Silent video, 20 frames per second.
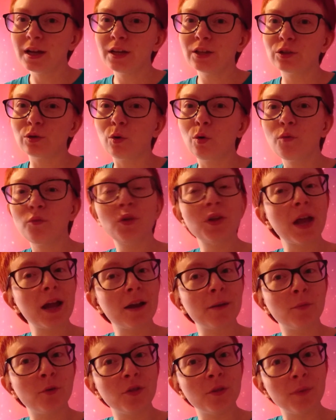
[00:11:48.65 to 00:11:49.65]
So hopefully I
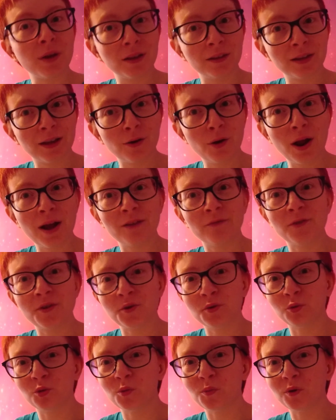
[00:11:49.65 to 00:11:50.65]
am on the mend now and
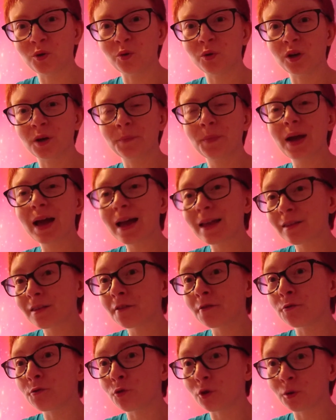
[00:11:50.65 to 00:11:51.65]
videos will be going up as
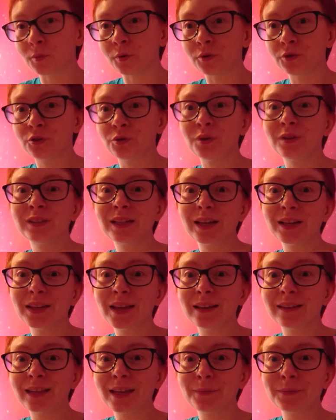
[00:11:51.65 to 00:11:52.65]
normal. So until
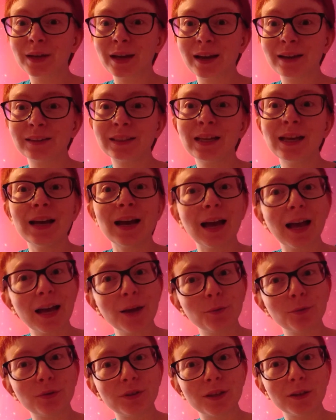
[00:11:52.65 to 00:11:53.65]
next time, guys,
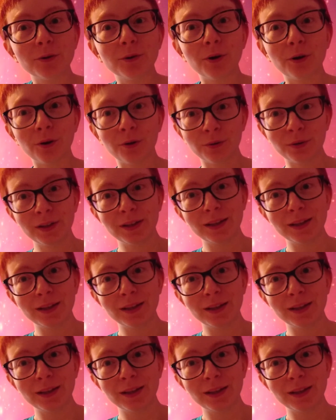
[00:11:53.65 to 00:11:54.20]
I will see you all